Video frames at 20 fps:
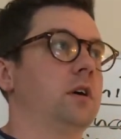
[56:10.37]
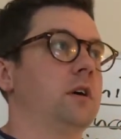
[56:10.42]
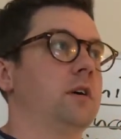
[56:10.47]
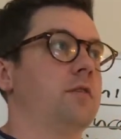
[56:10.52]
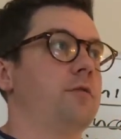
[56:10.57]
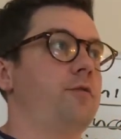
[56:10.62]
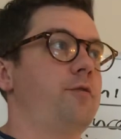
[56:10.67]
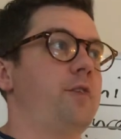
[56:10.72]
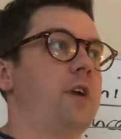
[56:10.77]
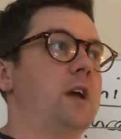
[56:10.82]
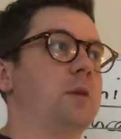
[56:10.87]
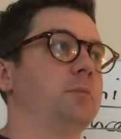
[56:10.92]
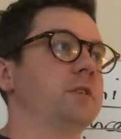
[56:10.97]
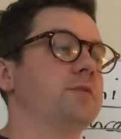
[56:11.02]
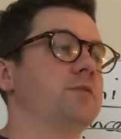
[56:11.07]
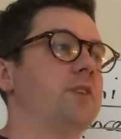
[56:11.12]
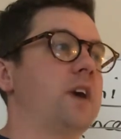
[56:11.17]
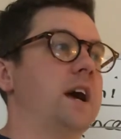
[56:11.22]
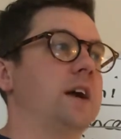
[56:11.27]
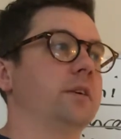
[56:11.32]
family
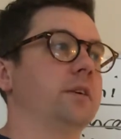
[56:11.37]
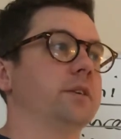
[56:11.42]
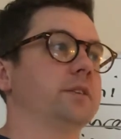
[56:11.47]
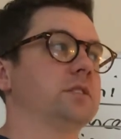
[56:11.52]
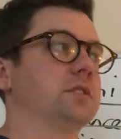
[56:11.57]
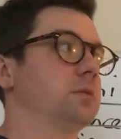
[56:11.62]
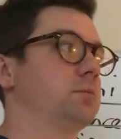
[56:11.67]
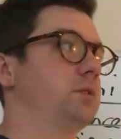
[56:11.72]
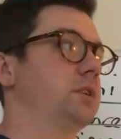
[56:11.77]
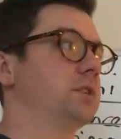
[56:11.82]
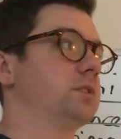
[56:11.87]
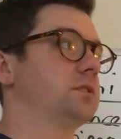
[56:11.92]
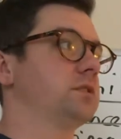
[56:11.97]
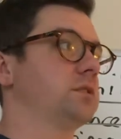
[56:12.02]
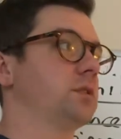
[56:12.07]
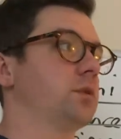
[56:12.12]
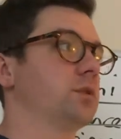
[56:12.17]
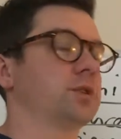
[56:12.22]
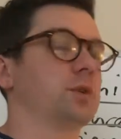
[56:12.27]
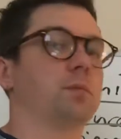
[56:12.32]
violence to be a
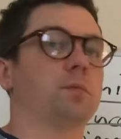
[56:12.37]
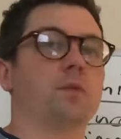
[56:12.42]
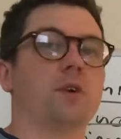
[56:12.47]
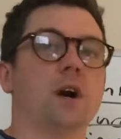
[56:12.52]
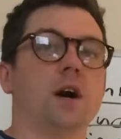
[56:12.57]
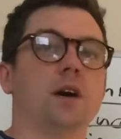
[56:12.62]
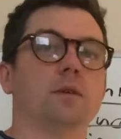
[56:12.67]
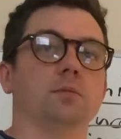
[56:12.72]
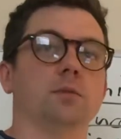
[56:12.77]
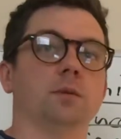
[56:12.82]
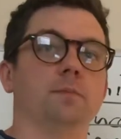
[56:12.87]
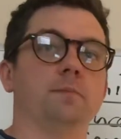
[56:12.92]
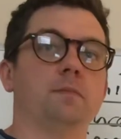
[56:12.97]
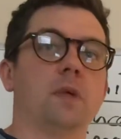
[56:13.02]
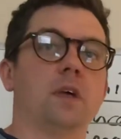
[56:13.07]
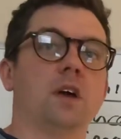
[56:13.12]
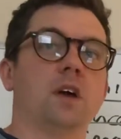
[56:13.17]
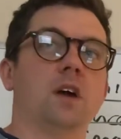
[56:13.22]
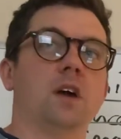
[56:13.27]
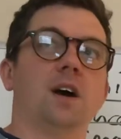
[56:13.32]
social problem
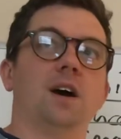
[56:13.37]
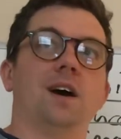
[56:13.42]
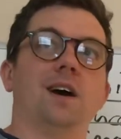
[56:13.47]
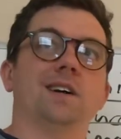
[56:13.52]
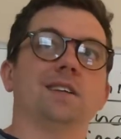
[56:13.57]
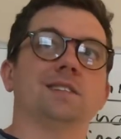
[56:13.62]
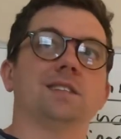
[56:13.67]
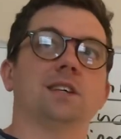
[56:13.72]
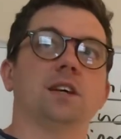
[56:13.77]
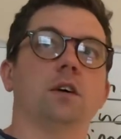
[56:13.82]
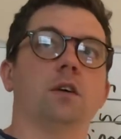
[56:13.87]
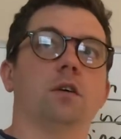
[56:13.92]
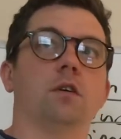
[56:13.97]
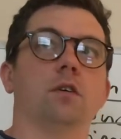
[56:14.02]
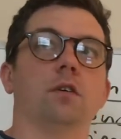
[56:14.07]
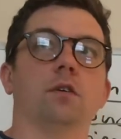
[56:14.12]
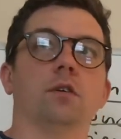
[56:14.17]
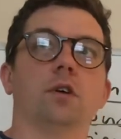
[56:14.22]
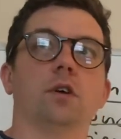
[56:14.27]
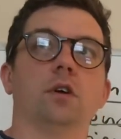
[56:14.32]

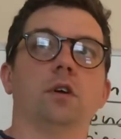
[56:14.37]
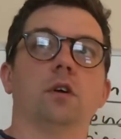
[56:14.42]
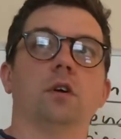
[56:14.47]
until